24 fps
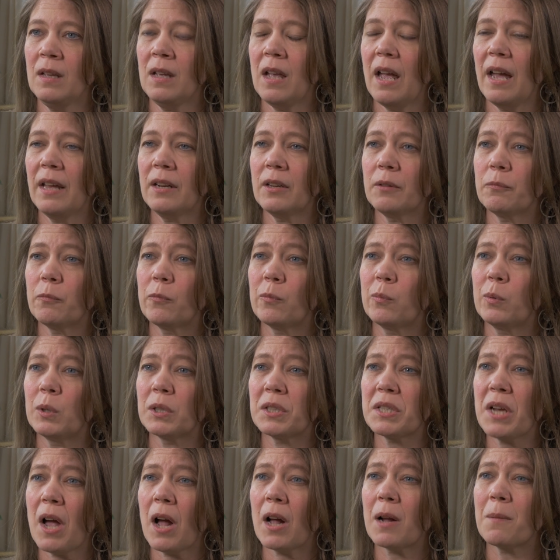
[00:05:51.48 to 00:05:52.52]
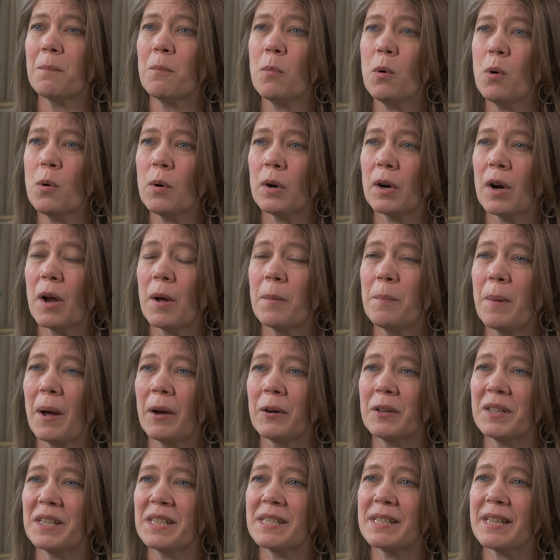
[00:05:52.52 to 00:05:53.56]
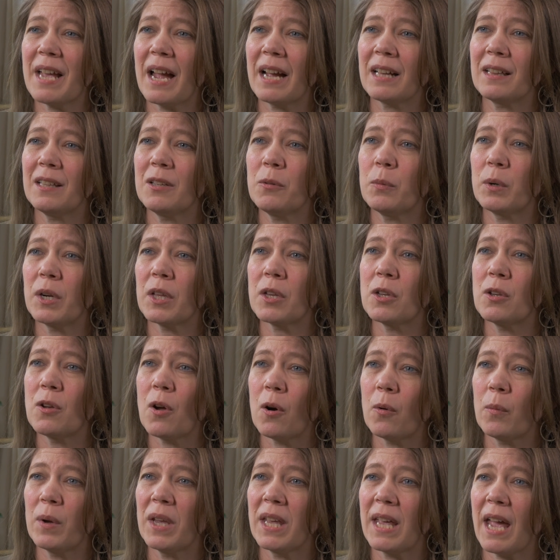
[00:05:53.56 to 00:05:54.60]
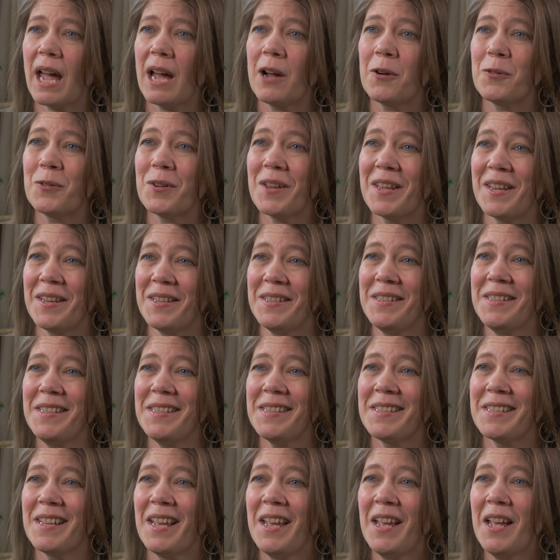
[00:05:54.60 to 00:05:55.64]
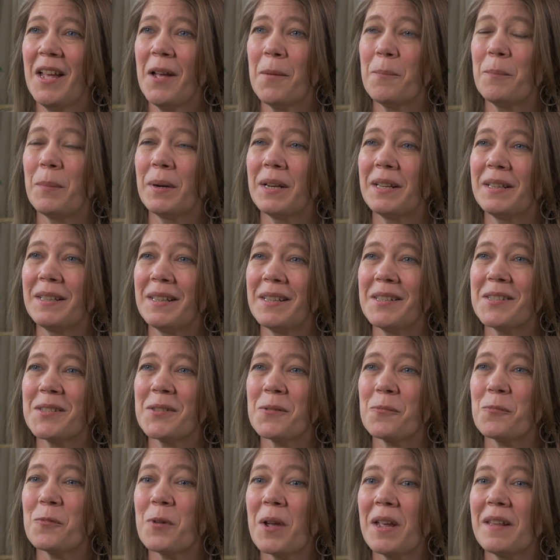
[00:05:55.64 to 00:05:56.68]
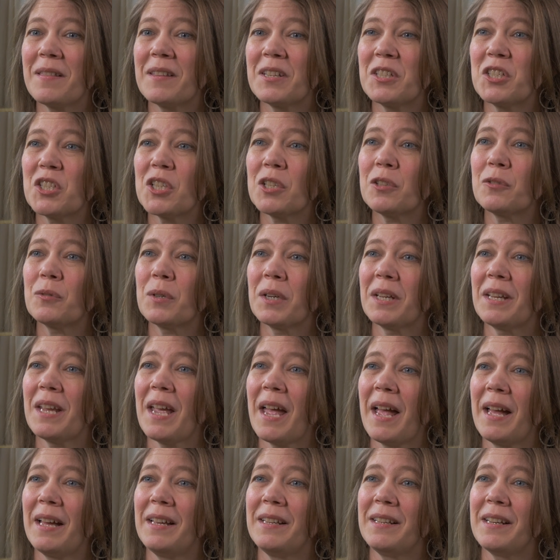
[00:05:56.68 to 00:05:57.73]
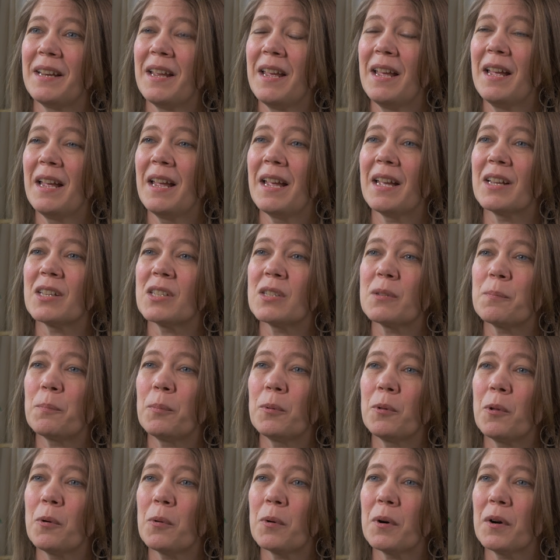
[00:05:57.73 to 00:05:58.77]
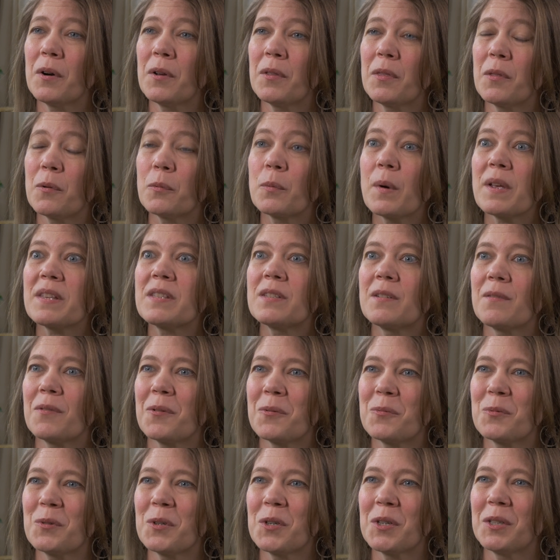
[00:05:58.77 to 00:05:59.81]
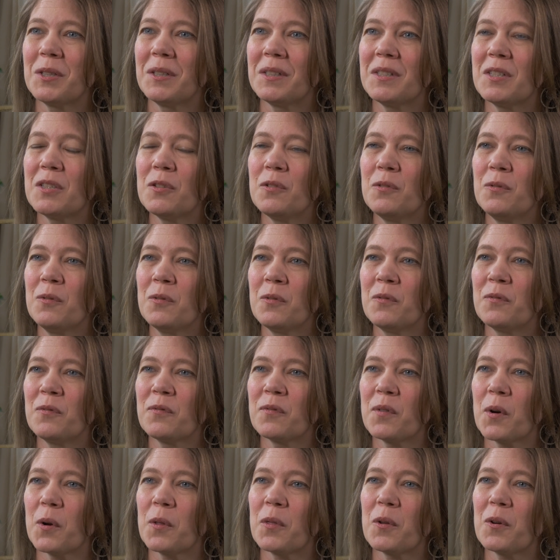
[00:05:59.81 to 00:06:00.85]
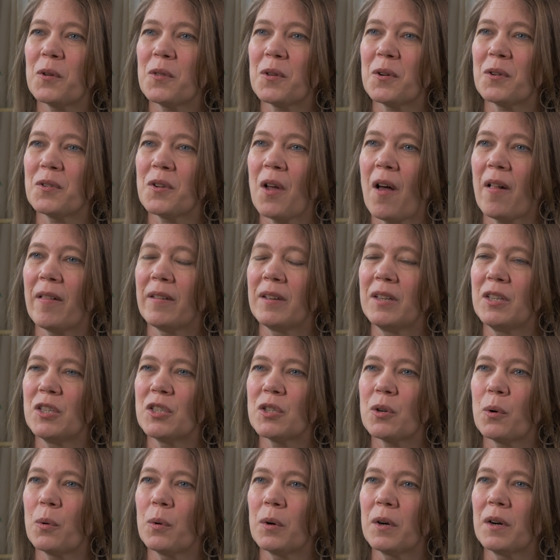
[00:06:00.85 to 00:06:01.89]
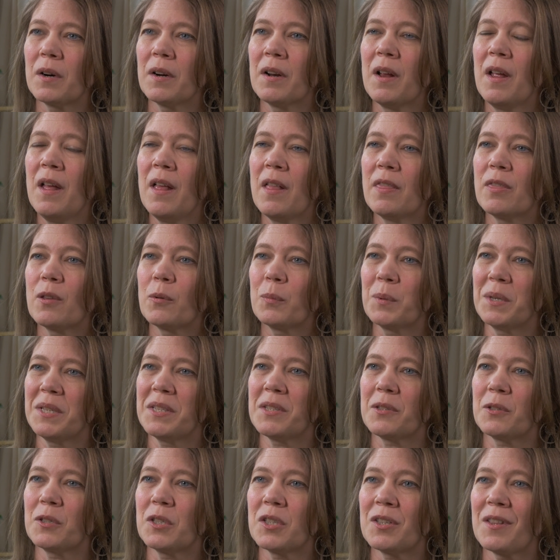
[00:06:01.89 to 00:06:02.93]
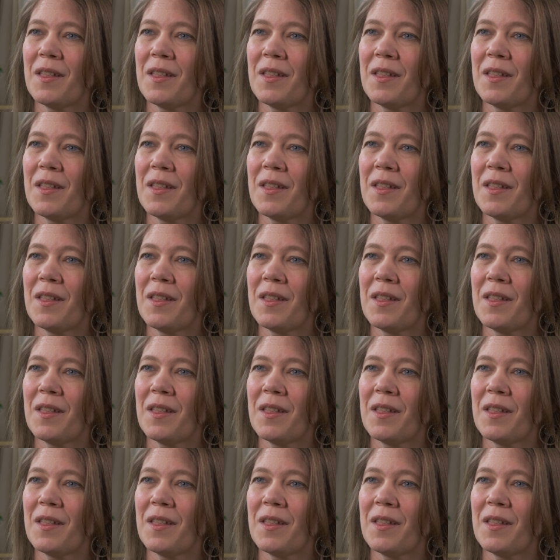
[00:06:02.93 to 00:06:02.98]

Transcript: And we'll talk more about exactly what a going out is, but it is the way that children can explore the rest of the world to further their knowledge or the research